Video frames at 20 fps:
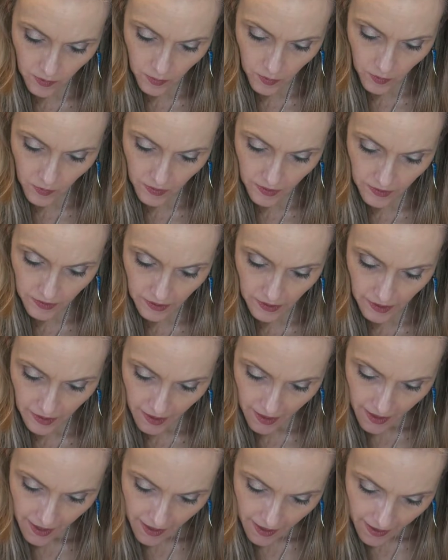board,
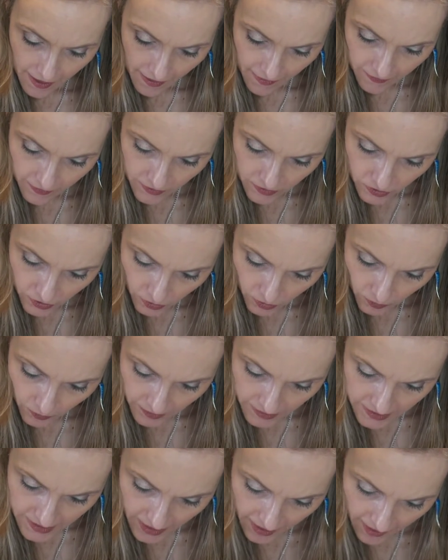and then you're
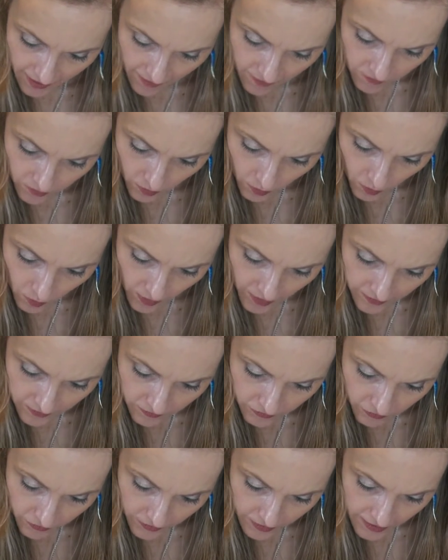going to have one
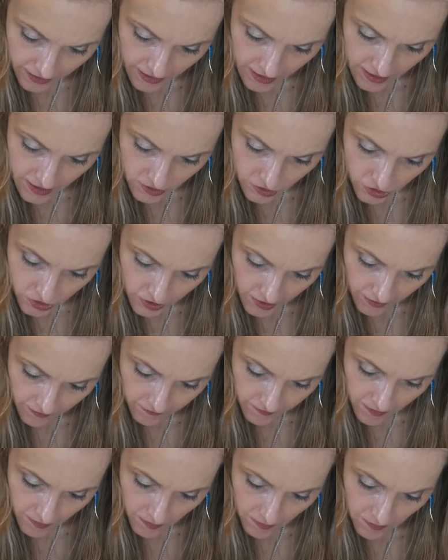for each of
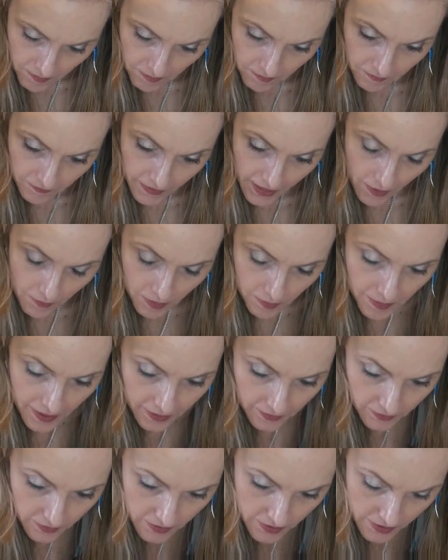the flower
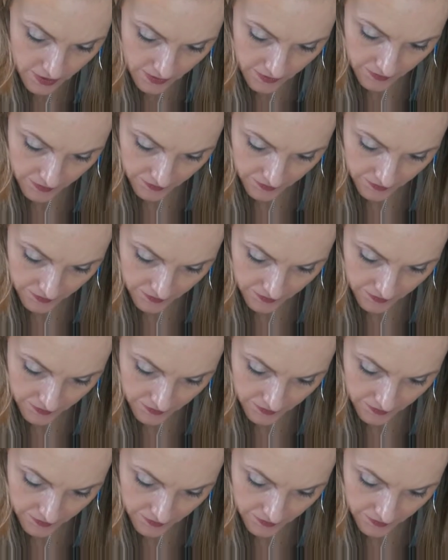petals.